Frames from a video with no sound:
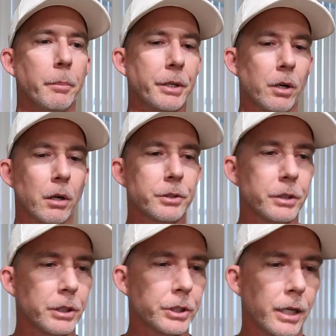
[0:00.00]
Because
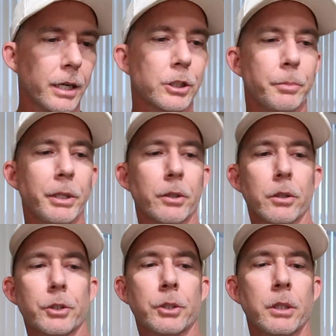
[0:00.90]
the stock
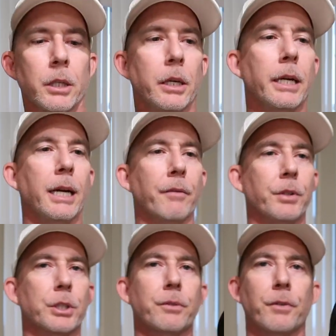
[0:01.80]
speakers have
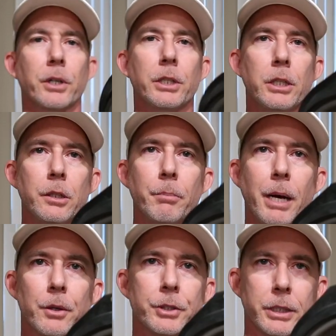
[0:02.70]
this funky
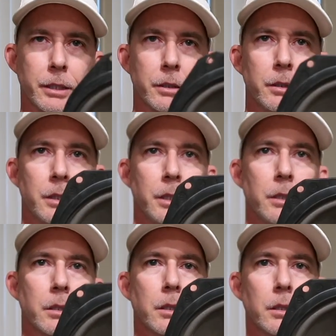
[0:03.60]
mounting
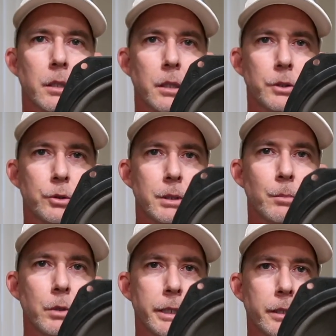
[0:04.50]

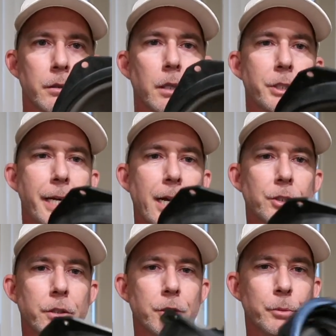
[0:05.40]
trim ring
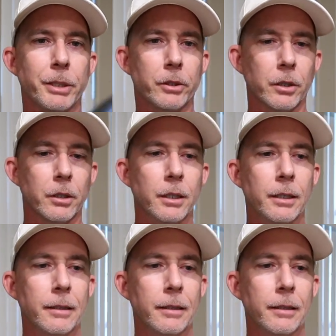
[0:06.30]
attached to the speaker,